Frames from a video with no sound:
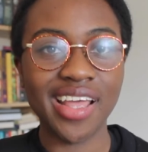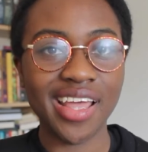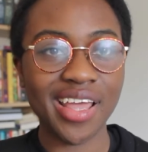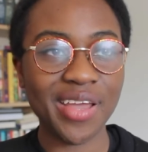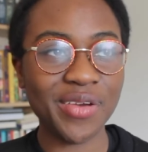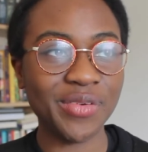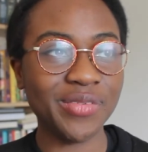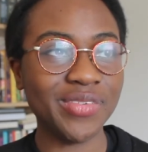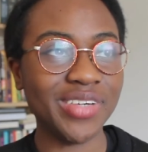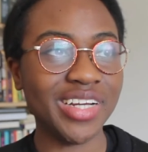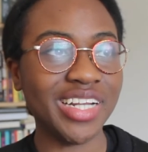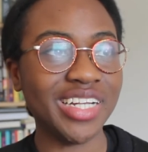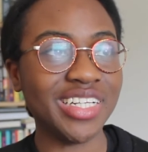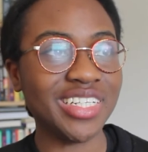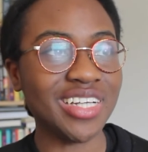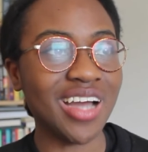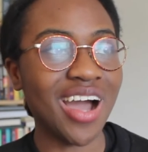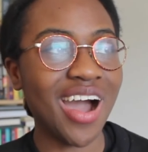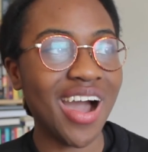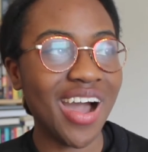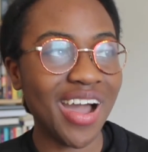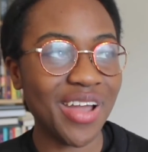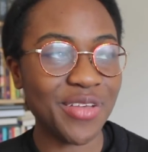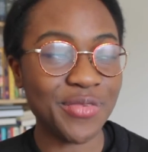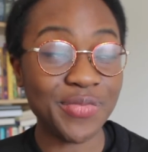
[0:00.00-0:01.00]
in which
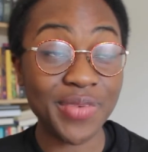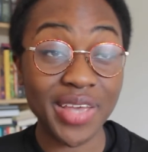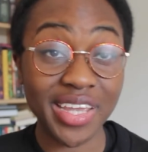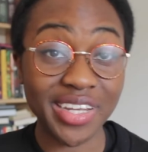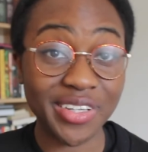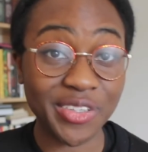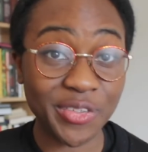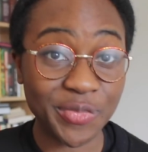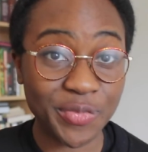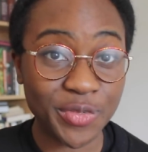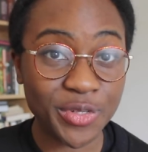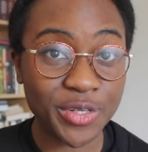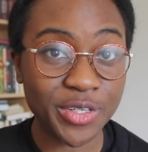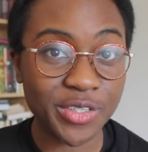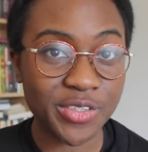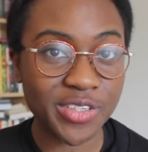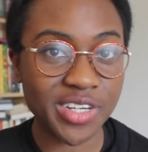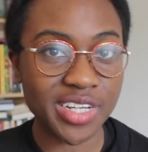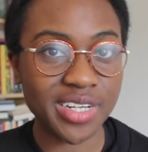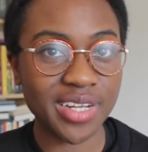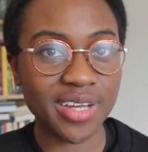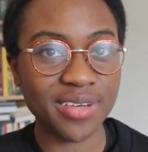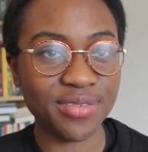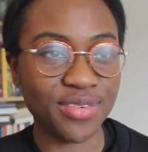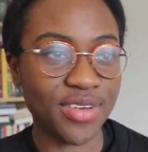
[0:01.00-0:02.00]
I paint a
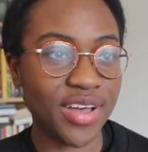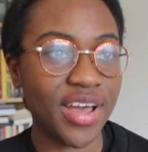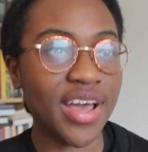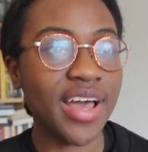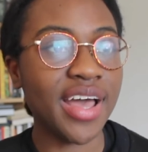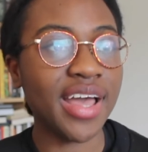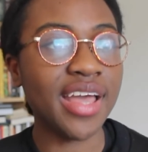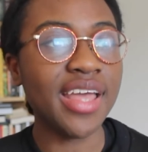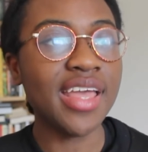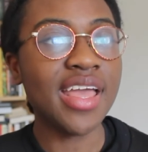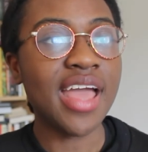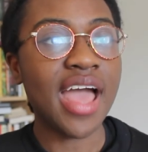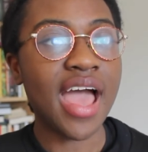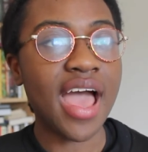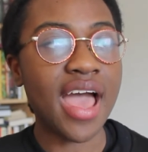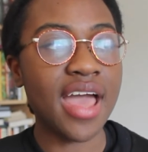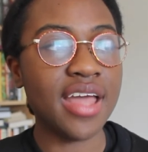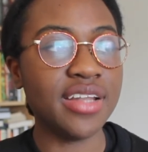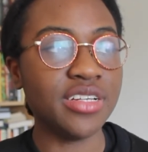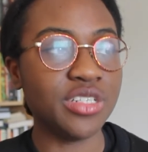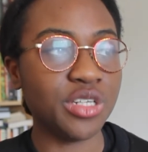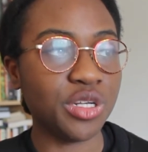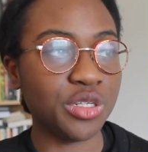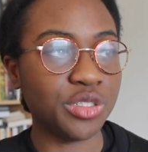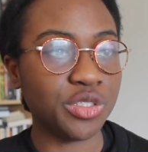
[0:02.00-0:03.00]
portrait of her
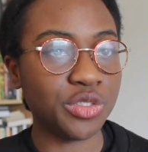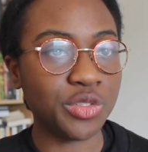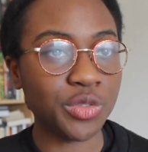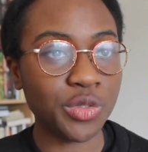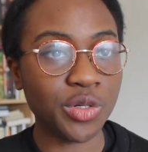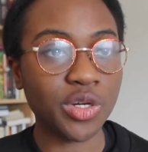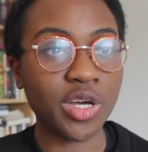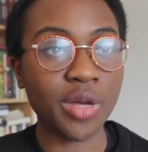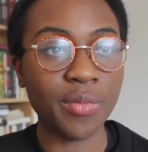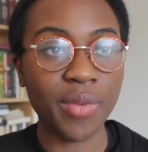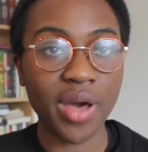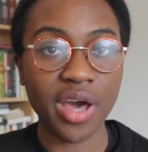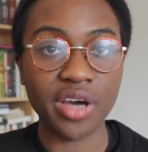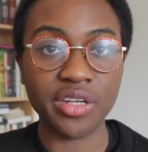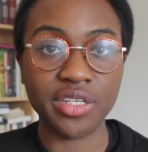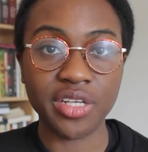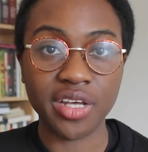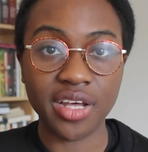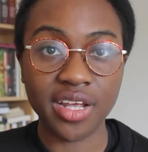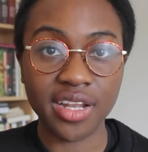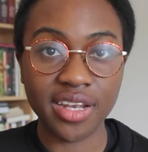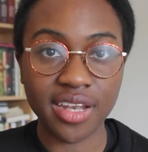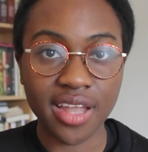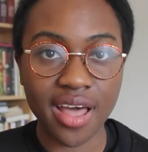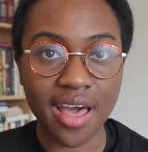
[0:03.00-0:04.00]
and just talk about
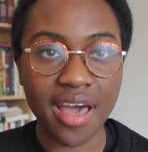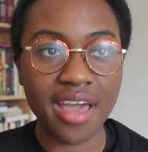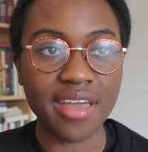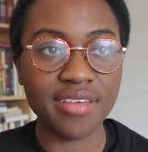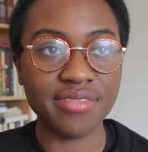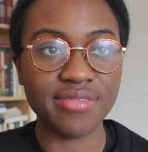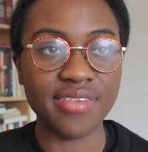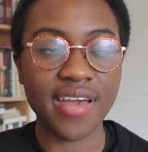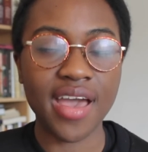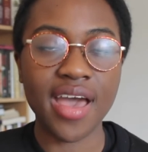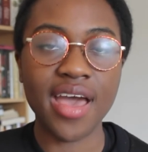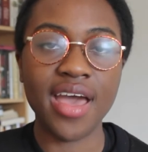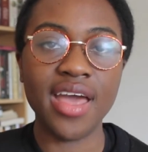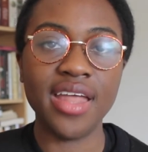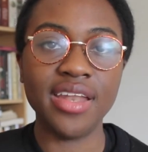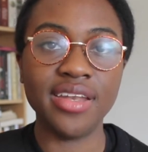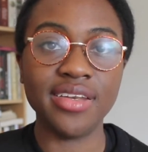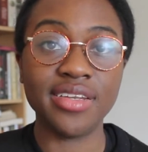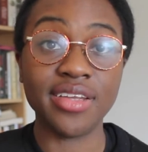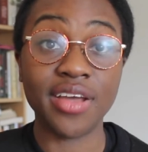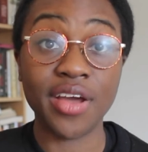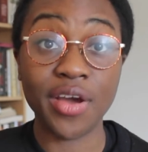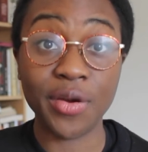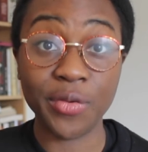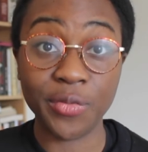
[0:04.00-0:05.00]
her life
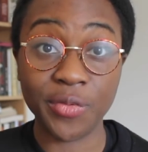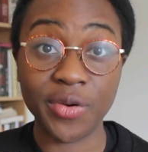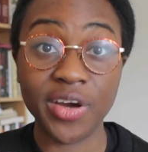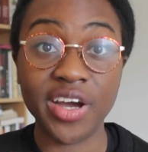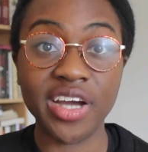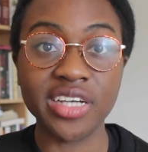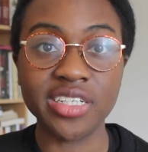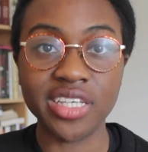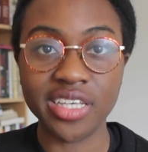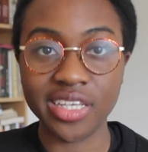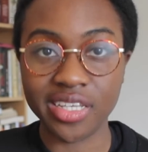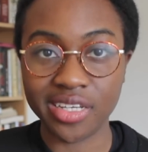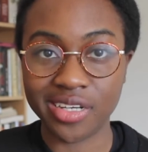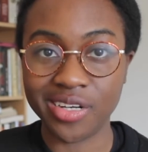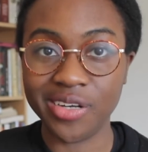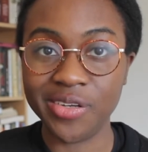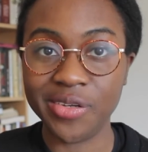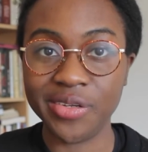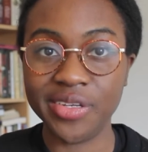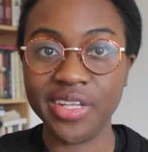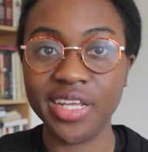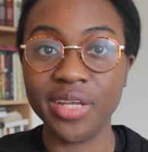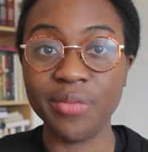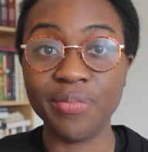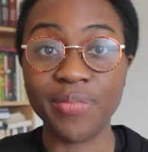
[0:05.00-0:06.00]
and her work,
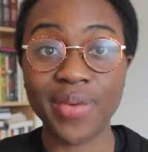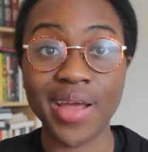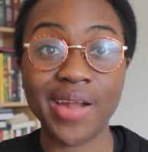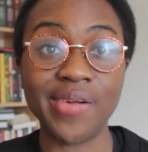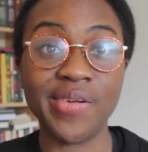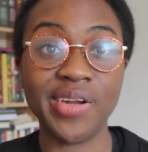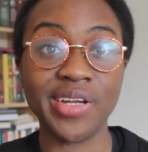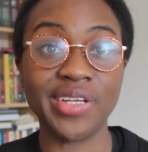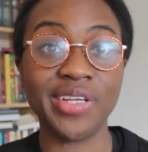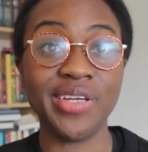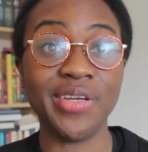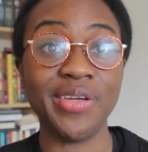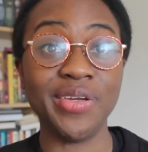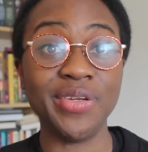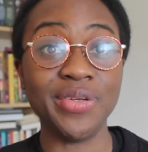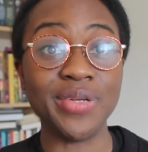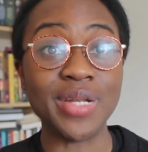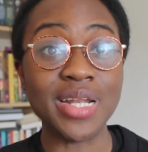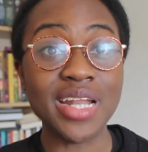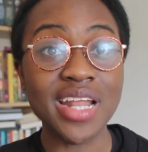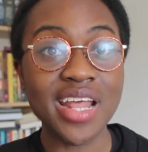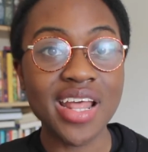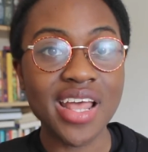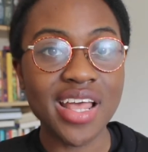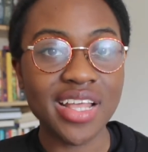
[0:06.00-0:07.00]
including Barracoon.